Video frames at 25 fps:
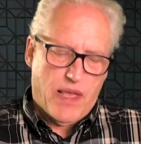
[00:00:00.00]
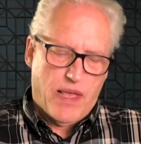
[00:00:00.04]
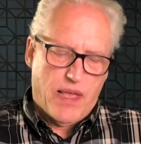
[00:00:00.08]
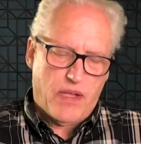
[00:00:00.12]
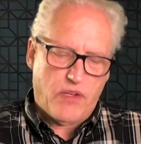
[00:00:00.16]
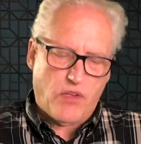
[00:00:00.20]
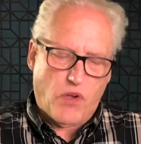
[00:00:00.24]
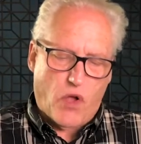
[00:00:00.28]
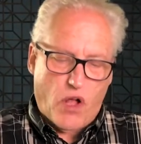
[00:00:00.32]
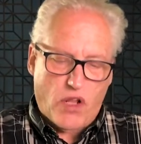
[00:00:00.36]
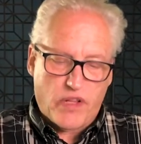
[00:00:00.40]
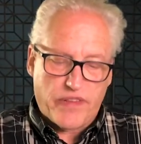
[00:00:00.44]

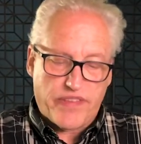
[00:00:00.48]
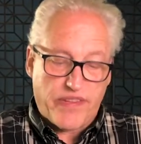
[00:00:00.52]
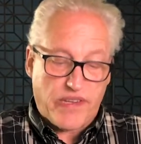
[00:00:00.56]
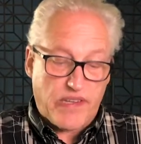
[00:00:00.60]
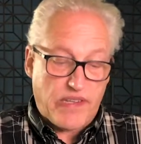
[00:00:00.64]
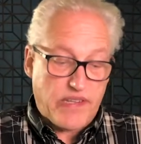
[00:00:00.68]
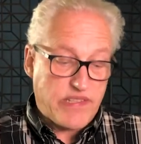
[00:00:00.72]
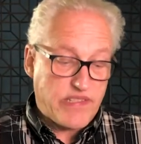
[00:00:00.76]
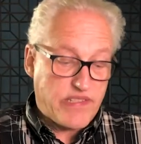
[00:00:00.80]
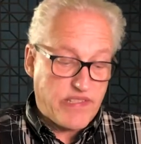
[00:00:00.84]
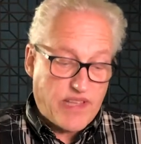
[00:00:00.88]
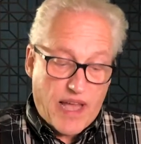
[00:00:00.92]
and all the
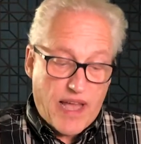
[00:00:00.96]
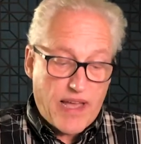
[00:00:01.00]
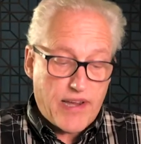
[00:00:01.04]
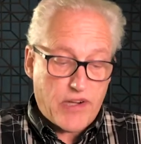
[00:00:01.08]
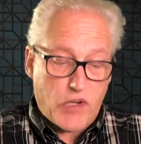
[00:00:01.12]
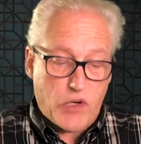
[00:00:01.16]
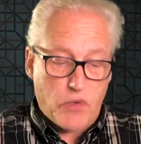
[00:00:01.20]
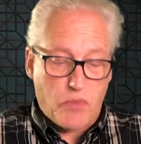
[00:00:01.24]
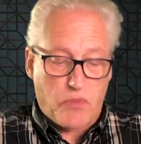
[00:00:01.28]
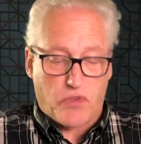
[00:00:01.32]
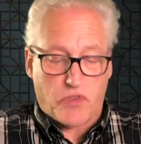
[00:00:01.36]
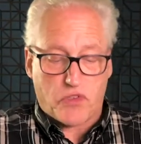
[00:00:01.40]

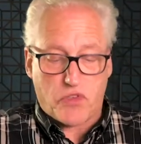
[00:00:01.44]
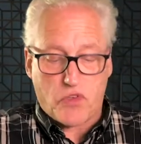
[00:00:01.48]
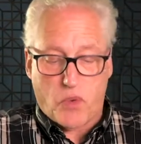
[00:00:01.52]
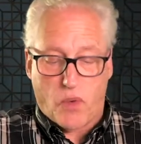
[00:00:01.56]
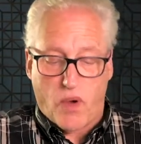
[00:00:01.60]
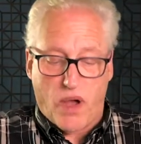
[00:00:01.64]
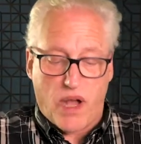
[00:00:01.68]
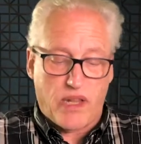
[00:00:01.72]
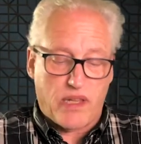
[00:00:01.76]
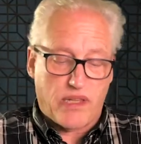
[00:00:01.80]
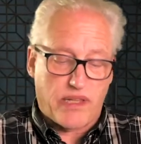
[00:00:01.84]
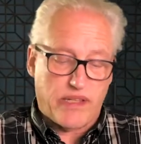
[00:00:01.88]
desirable
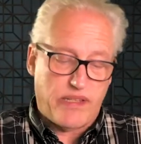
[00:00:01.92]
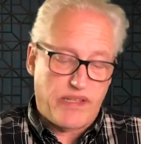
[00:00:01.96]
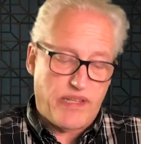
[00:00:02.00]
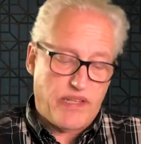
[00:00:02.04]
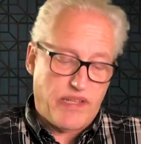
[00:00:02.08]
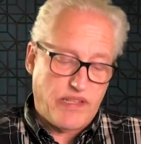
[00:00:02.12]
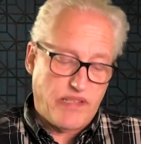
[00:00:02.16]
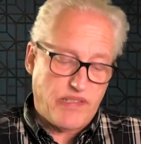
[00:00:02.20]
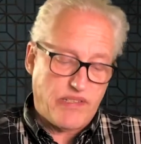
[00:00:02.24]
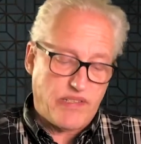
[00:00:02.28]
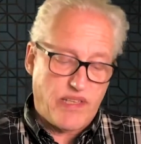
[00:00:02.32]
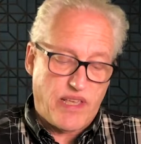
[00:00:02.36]

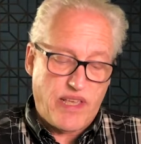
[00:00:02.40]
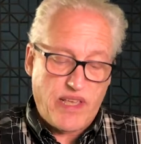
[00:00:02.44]
qualities